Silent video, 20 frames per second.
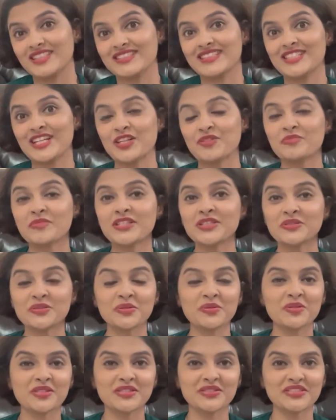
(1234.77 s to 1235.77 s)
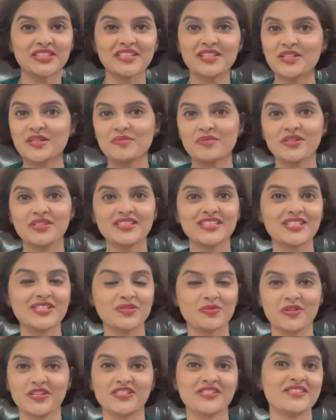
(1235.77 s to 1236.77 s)
let me know what you think about these
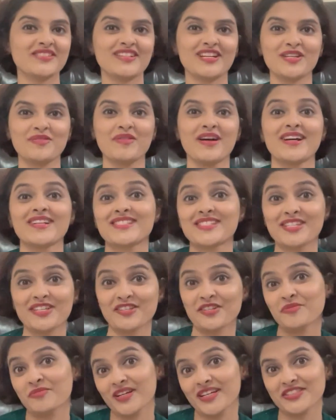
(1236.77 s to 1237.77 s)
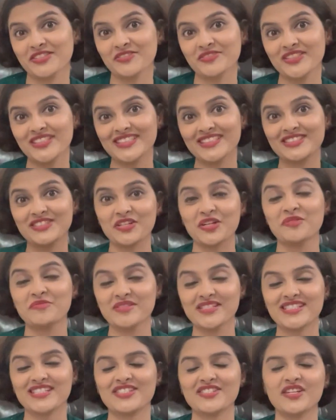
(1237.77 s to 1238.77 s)
questions that I'm asking you, by the way, in the
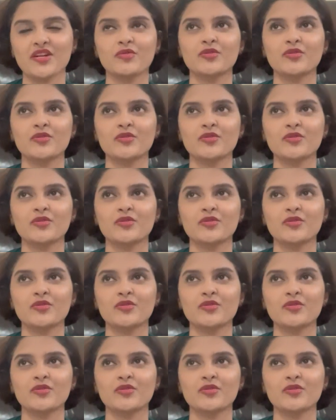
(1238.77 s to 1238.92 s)
comment section.